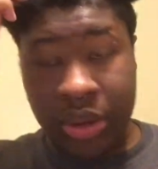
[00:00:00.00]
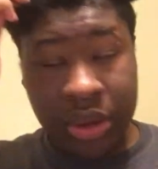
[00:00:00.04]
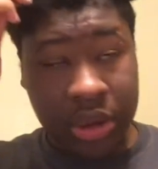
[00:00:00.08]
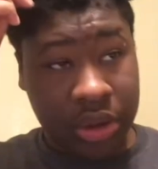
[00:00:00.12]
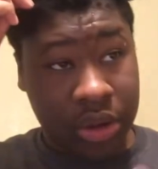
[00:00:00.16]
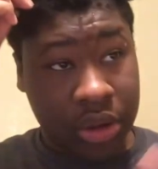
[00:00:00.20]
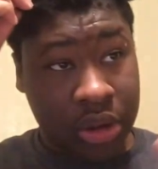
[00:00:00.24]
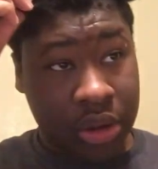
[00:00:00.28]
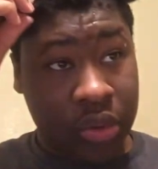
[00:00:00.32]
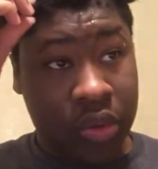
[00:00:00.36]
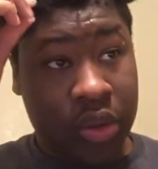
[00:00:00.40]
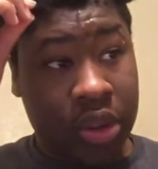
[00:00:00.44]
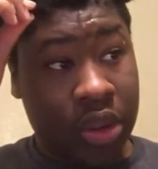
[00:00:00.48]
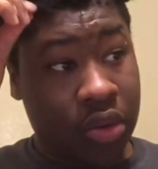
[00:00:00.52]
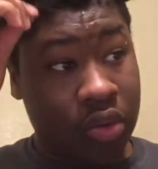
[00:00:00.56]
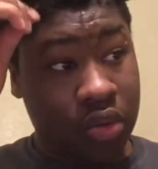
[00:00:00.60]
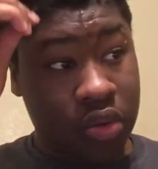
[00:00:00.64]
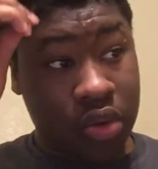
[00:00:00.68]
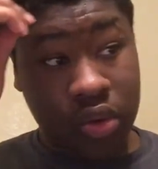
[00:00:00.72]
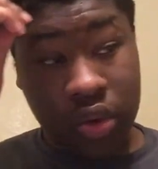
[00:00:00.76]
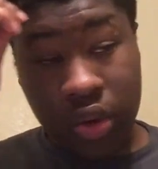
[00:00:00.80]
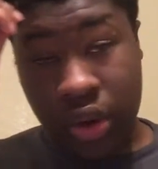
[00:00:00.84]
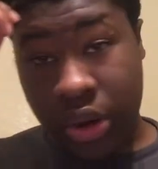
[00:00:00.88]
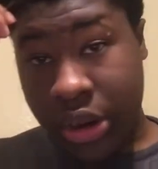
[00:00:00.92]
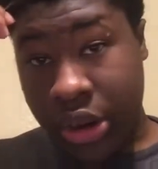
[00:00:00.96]
You can do
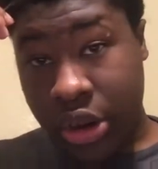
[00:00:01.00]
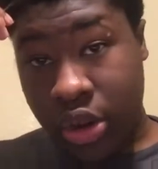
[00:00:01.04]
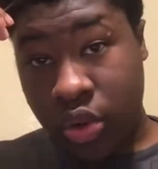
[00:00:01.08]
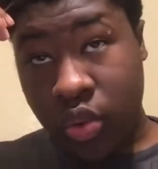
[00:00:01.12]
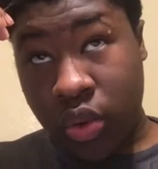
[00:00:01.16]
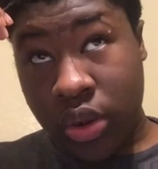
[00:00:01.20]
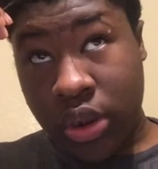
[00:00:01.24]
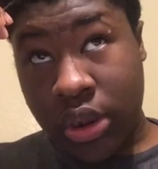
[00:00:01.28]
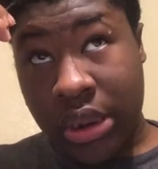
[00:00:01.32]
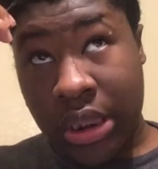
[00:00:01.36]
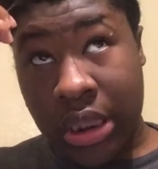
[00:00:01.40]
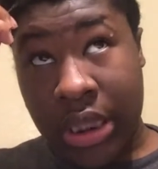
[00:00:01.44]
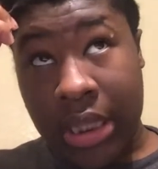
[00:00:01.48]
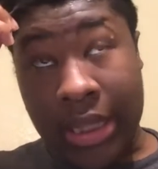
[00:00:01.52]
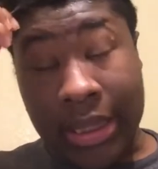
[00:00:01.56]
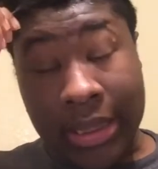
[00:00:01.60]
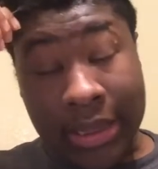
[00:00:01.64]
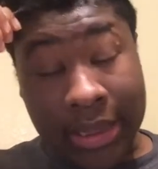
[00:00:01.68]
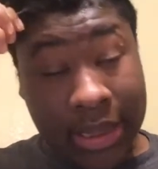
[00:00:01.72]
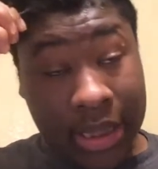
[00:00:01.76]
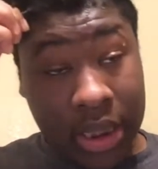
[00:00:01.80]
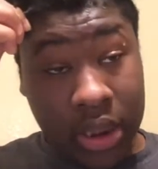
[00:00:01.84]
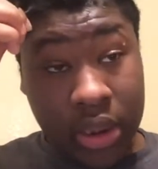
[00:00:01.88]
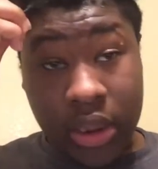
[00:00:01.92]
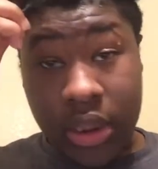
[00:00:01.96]
two-strand twist,
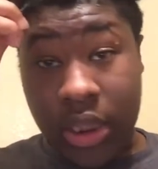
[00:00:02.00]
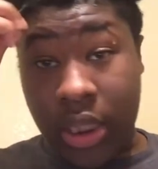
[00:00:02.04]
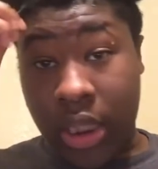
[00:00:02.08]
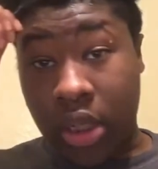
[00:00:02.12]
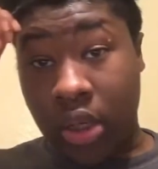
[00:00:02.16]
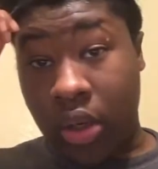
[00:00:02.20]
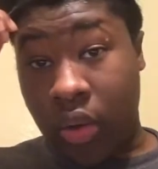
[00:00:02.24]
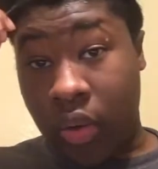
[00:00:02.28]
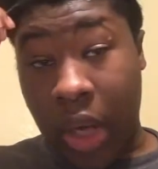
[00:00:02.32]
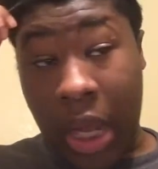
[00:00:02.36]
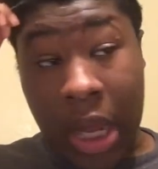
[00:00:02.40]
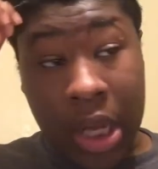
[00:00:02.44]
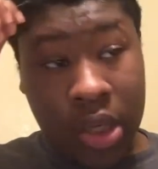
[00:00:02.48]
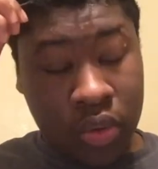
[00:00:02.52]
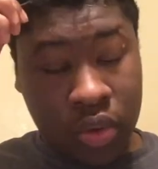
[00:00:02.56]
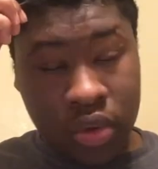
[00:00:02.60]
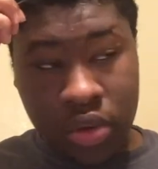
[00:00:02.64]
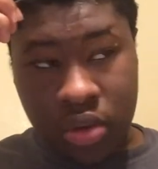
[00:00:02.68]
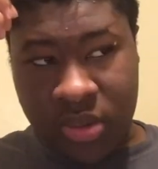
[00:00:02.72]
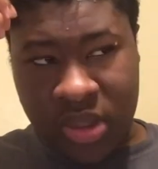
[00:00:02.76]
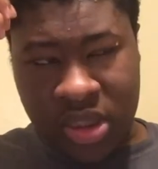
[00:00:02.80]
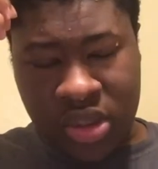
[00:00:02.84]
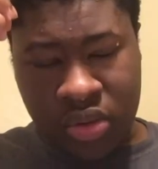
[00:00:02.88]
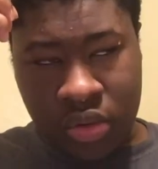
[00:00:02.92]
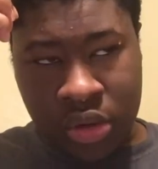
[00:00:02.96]
let that grow. I don't know about
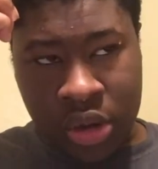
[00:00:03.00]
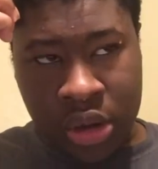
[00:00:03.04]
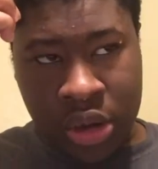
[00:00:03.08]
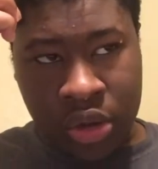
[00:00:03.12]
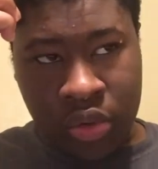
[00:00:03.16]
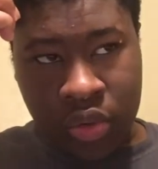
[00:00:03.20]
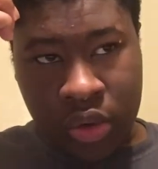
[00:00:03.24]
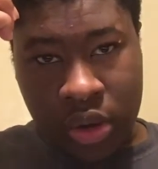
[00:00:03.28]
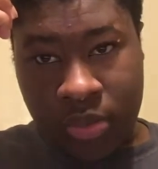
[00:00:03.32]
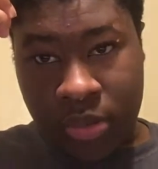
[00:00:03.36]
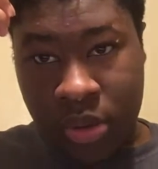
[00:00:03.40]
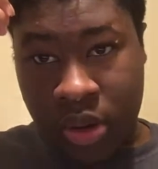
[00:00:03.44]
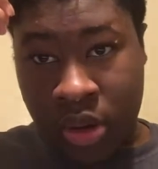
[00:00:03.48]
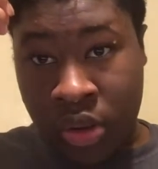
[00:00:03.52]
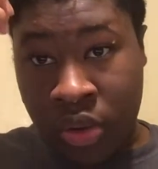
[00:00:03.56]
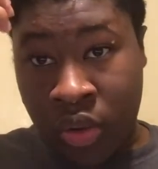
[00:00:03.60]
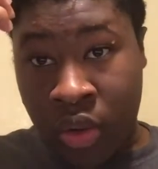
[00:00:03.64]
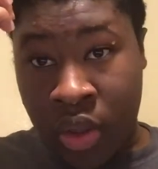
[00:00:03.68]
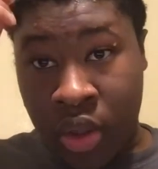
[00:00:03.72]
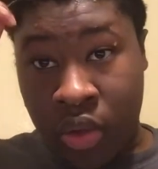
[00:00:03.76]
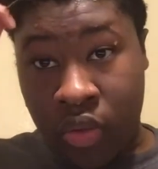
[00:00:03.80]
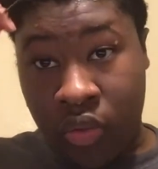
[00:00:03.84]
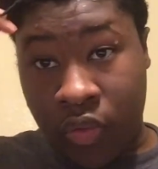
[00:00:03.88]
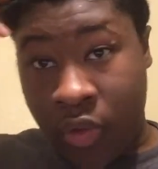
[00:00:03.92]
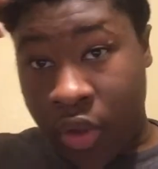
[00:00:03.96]
two-strand twist, but you can do
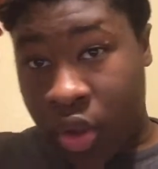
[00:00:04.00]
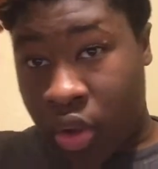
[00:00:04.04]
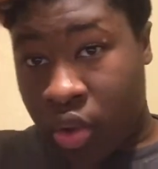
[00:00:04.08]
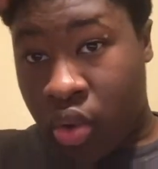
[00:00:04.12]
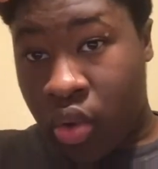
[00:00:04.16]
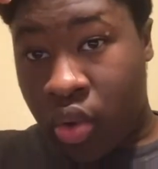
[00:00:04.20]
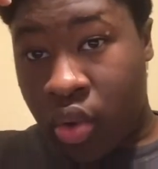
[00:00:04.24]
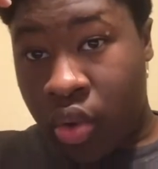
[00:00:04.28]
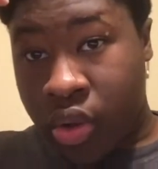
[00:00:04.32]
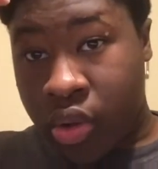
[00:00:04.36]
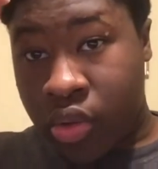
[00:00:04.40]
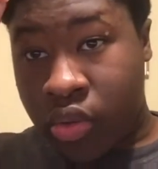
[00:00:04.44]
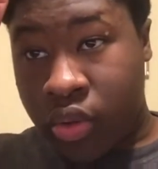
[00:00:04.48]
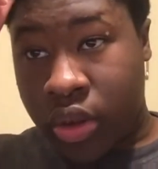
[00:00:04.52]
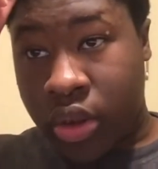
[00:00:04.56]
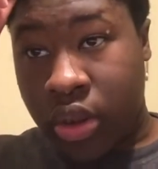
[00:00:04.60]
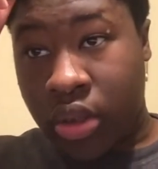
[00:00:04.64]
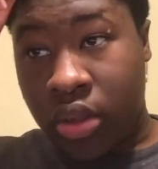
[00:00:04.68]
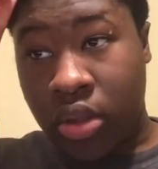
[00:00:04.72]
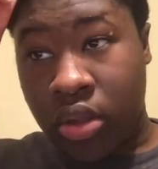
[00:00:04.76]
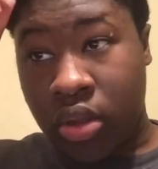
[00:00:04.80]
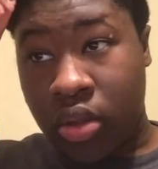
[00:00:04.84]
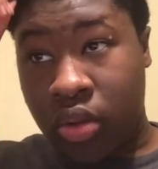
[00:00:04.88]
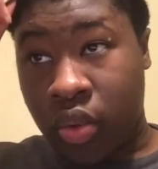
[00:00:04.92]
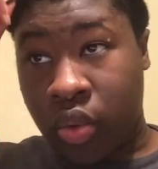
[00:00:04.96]
finger coils. You can
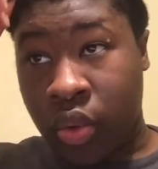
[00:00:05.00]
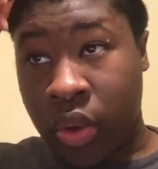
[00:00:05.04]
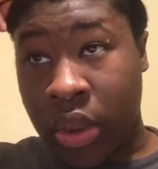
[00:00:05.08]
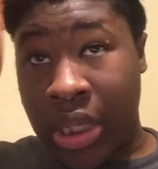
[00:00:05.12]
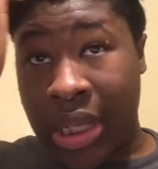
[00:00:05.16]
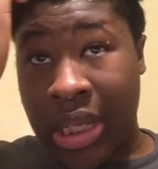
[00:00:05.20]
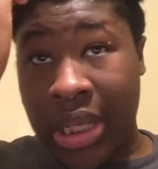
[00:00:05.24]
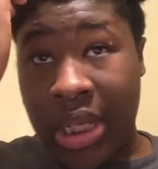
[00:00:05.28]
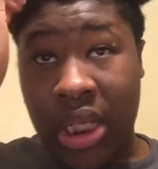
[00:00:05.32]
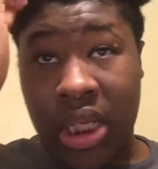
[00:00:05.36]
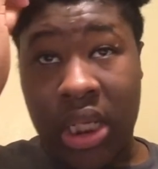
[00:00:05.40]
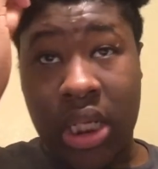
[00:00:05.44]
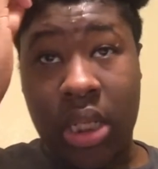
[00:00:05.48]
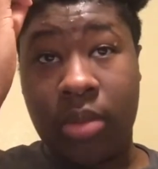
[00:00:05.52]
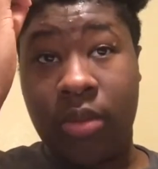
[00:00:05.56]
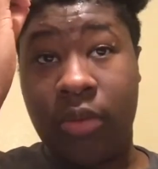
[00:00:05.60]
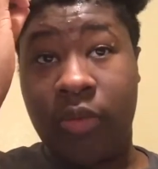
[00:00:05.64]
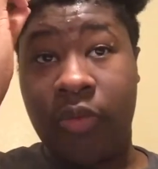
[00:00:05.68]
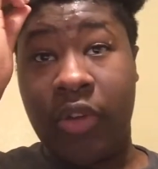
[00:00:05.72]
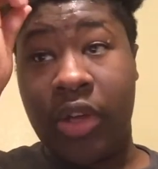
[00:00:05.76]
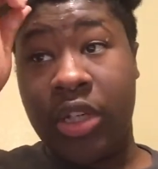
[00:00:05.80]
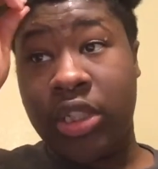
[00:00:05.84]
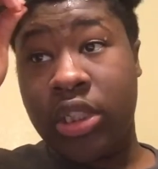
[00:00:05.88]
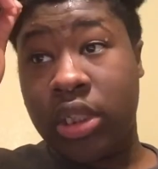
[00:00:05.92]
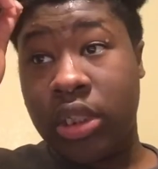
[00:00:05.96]
go get it
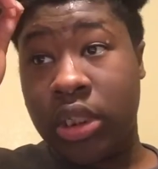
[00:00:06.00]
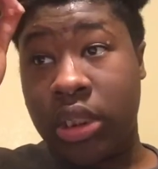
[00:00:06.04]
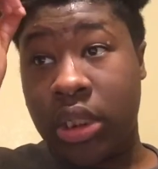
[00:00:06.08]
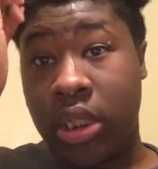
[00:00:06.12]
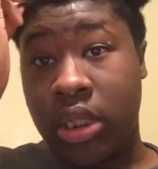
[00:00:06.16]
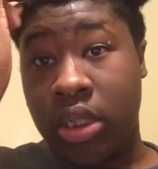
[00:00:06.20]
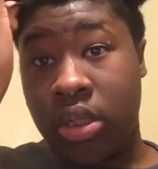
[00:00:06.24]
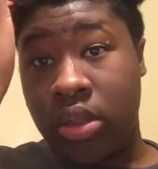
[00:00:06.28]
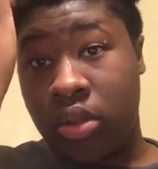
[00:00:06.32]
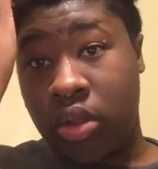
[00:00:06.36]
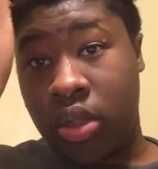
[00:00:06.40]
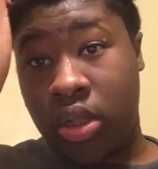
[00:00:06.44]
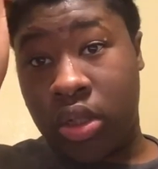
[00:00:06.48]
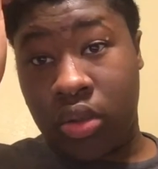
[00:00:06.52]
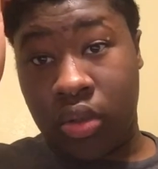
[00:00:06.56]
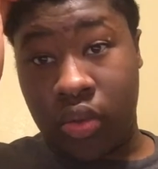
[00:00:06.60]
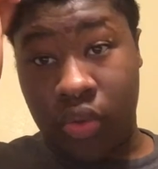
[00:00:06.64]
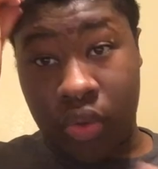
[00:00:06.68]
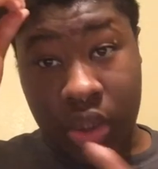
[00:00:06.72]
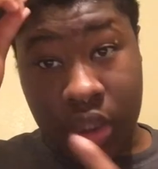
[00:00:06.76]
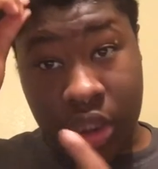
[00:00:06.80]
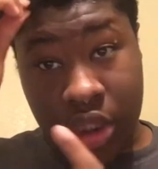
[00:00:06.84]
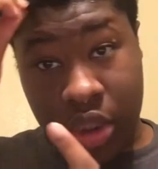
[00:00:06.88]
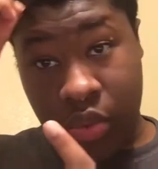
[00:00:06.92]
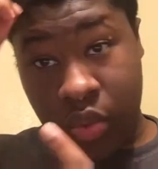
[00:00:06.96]
professionally done. You can do
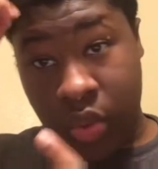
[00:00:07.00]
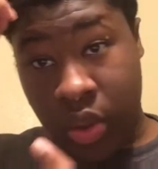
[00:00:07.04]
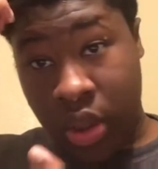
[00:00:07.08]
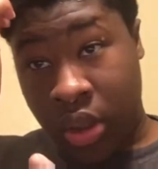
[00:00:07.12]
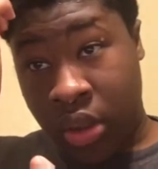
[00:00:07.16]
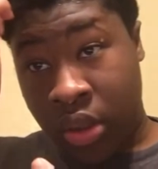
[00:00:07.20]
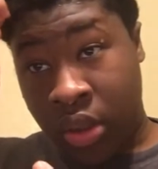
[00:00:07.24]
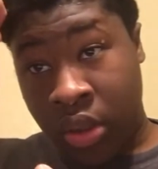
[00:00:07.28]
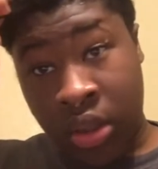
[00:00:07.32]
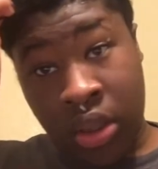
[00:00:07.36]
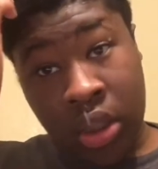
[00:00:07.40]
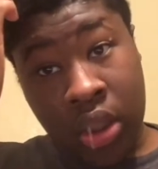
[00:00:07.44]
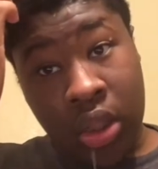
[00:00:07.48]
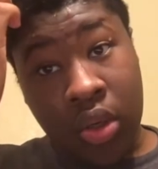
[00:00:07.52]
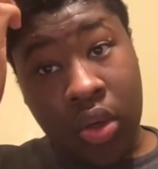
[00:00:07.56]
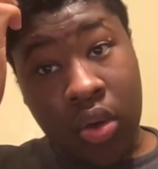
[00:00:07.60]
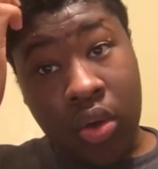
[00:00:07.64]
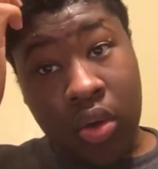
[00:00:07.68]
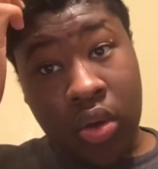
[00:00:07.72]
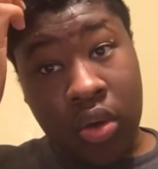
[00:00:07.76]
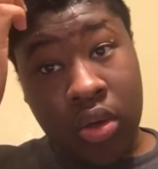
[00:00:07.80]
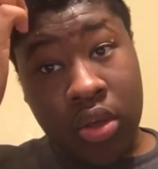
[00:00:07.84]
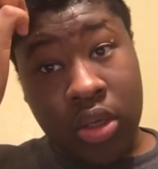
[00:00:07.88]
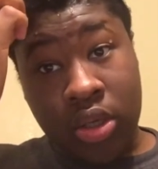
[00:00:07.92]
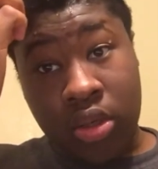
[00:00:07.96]
this way.
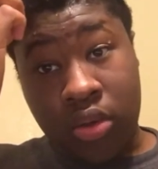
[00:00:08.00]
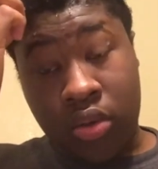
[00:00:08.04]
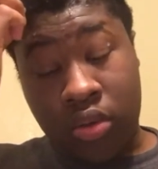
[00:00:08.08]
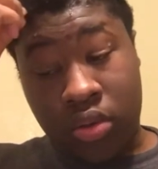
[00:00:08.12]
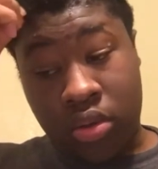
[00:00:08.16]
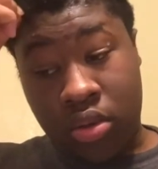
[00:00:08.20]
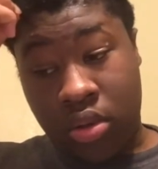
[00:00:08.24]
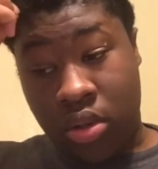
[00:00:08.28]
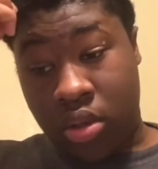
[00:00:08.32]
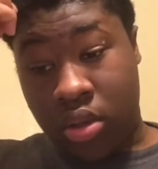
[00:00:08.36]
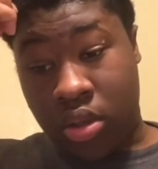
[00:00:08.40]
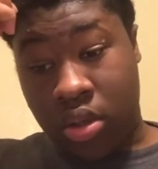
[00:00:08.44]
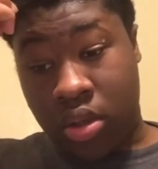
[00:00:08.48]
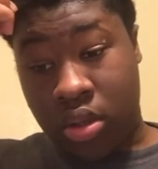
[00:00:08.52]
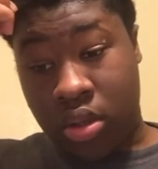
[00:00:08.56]
Or